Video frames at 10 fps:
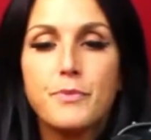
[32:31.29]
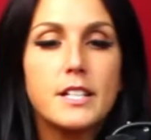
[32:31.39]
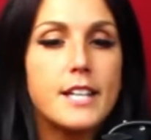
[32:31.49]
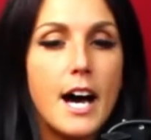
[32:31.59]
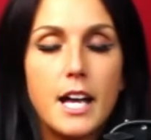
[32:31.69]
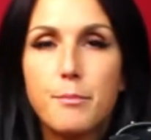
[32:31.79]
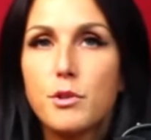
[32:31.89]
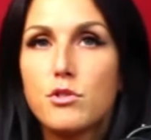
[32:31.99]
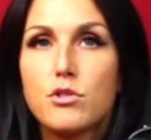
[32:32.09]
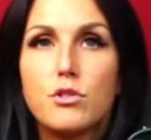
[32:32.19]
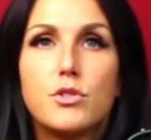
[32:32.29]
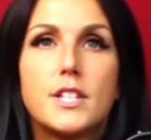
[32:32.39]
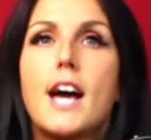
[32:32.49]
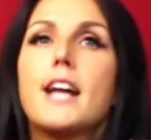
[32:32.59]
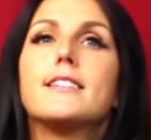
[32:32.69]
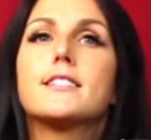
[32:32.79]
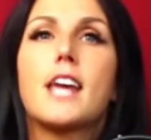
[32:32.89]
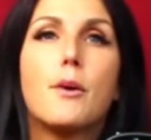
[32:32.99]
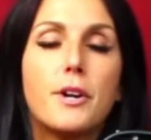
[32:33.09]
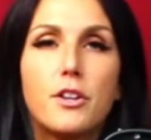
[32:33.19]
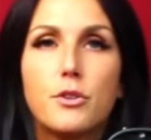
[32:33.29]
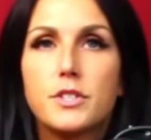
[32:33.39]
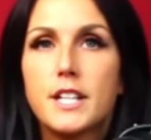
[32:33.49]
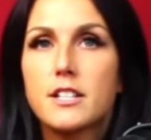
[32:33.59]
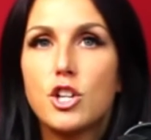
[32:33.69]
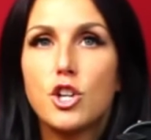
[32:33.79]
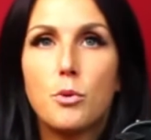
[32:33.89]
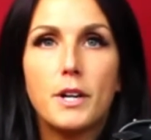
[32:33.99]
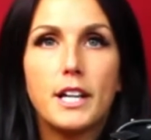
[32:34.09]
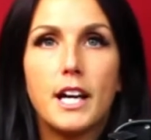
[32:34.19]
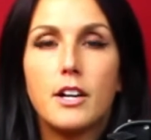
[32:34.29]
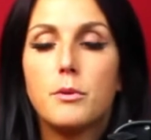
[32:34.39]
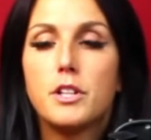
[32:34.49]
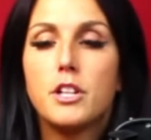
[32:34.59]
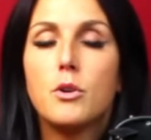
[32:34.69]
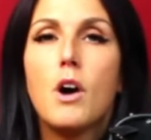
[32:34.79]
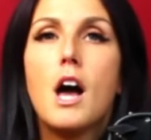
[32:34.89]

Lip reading: tie up those loose ends, get rid of those things that you don't want to carry with you.